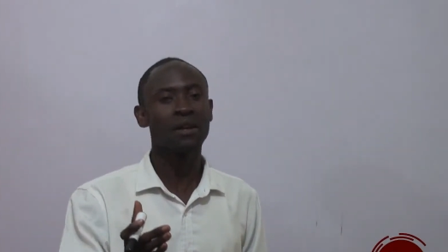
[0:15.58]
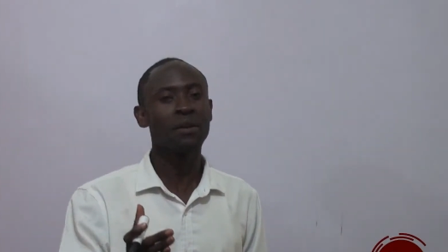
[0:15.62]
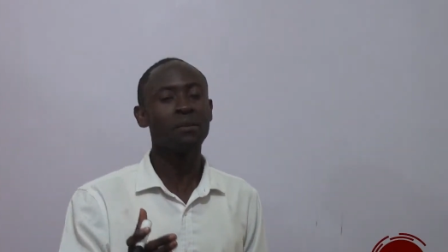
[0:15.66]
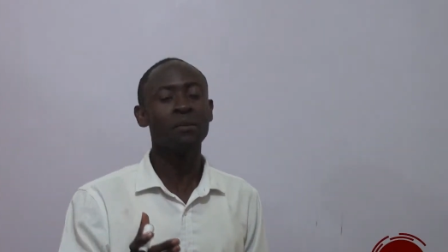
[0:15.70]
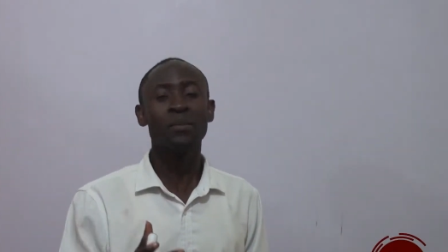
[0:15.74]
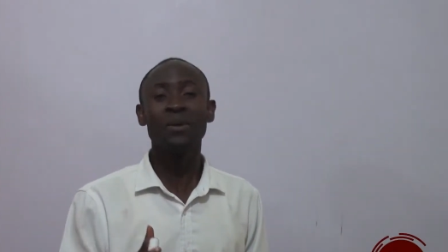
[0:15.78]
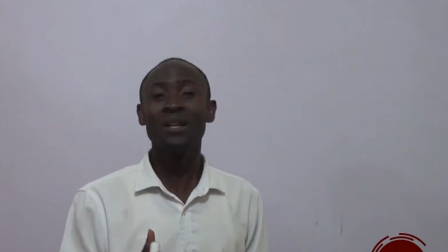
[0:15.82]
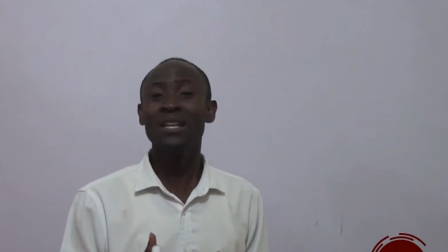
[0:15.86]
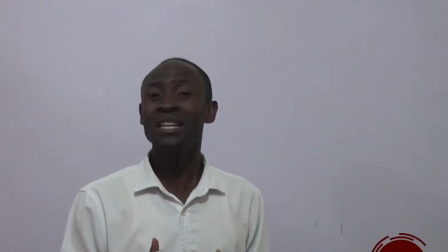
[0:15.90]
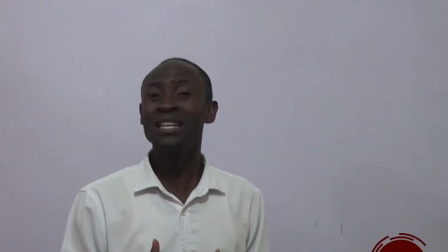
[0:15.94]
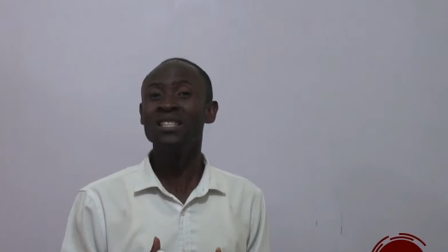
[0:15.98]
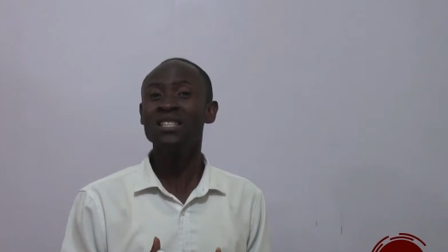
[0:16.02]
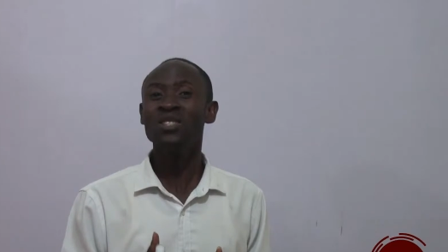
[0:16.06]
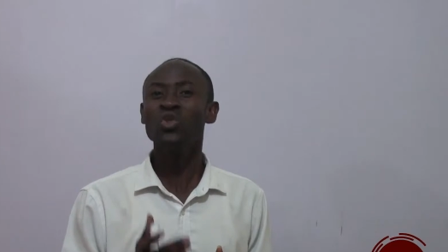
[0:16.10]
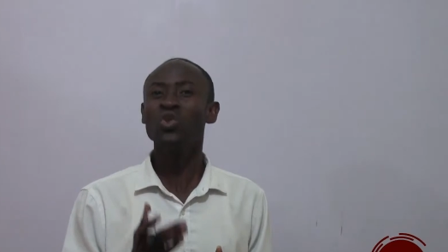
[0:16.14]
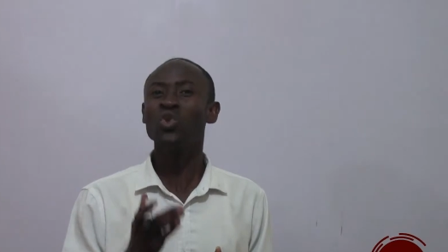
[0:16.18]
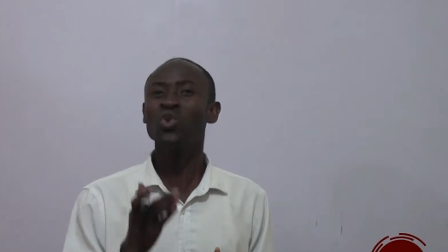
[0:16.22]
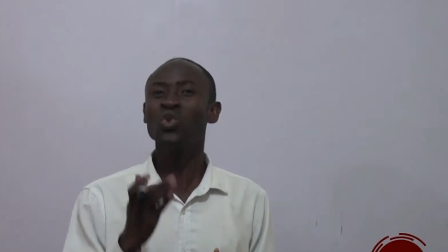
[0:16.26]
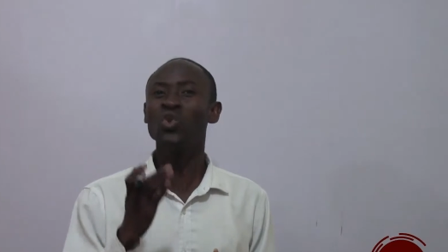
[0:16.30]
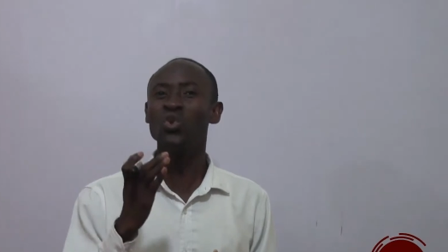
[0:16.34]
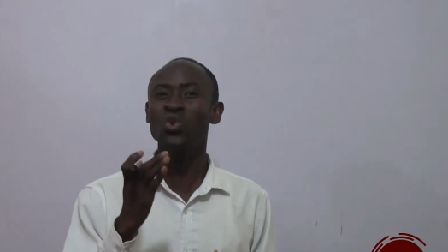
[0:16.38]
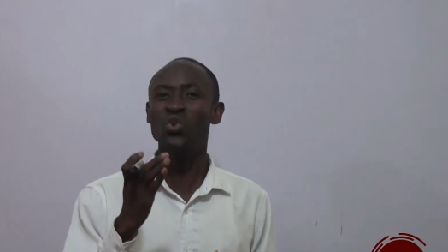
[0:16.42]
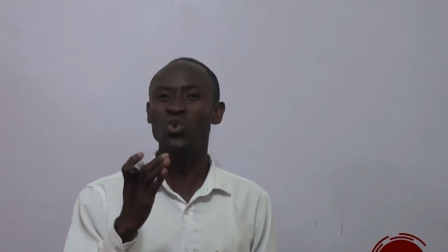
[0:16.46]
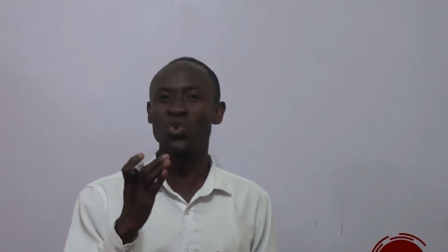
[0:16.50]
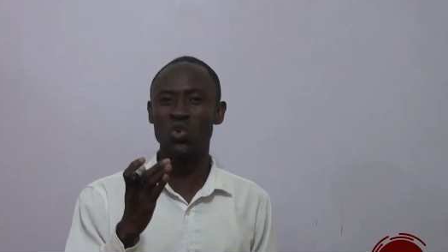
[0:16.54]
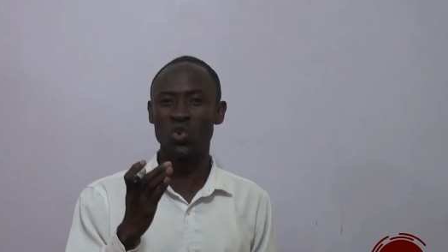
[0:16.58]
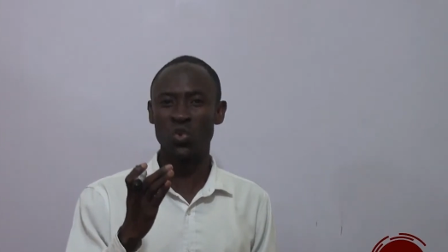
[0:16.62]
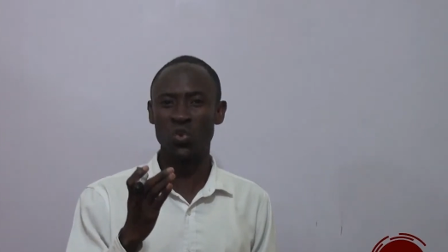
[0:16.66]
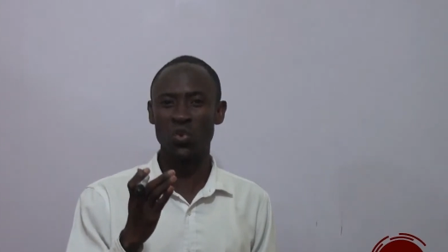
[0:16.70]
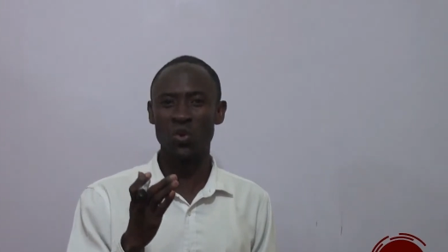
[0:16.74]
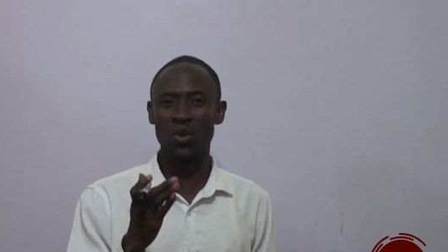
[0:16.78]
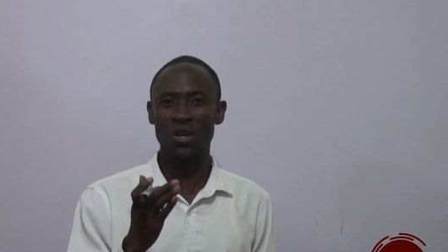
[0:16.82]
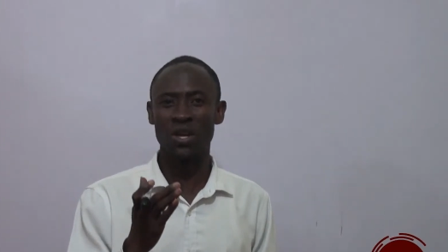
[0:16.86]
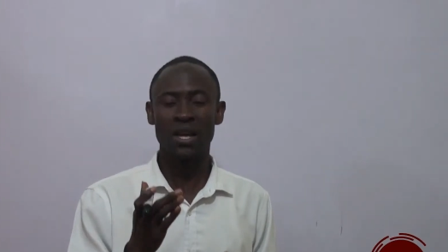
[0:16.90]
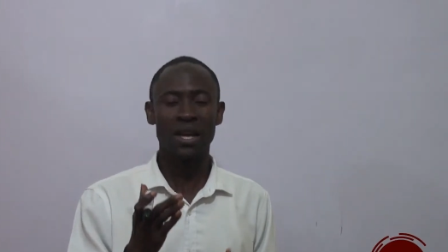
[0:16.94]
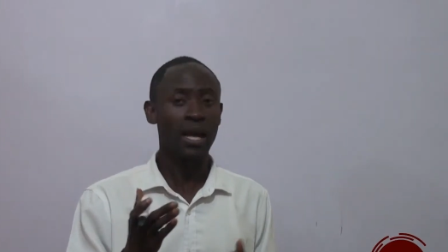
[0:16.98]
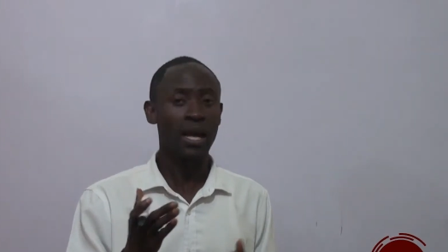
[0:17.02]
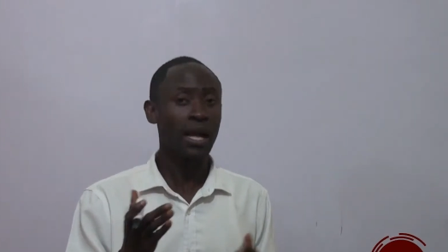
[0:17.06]
please do so,
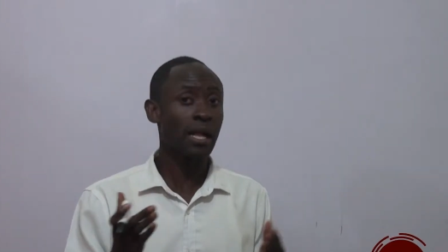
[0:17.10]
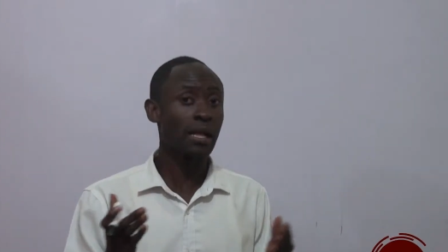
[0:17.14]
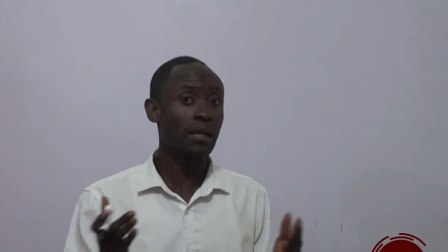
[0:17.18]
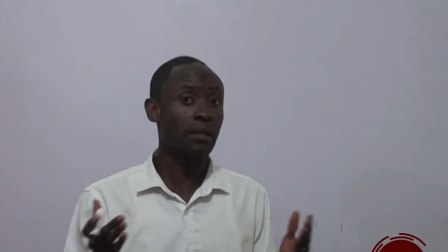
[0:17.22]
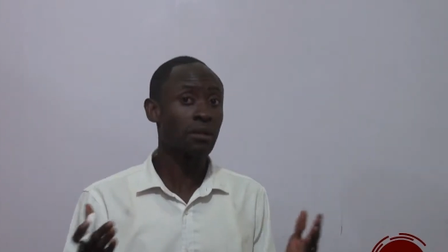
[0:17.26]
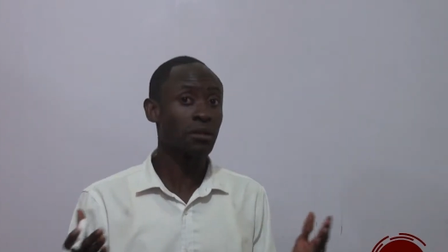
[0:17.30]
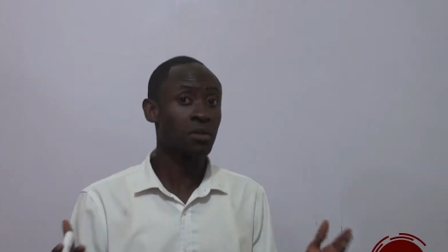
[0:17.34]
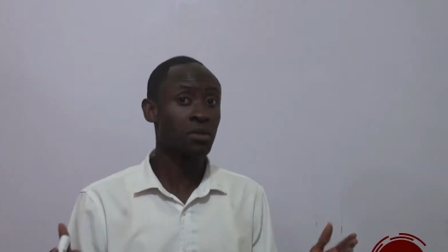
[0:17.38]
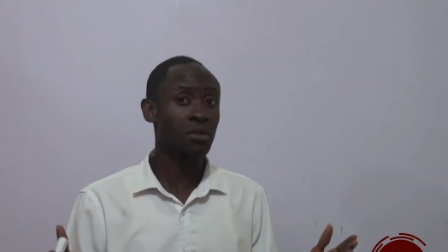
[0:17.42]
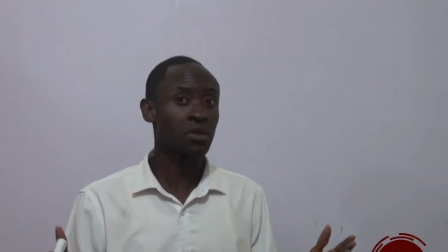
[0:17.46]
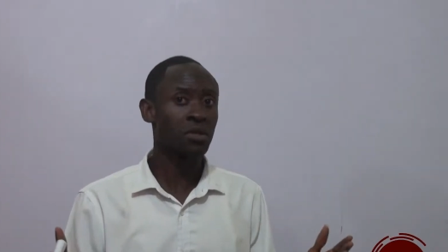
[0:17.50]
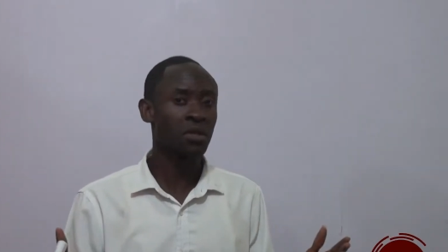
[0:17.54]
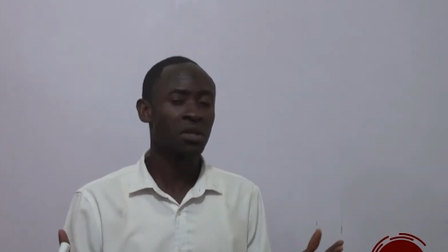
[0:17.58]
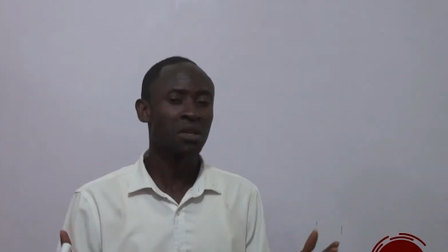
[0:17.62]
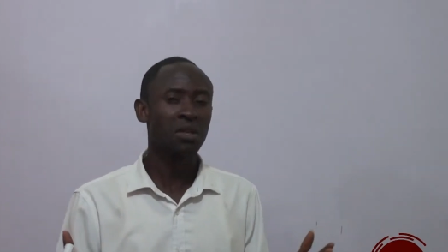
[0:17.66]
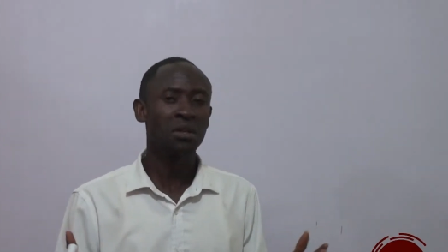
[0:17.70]
else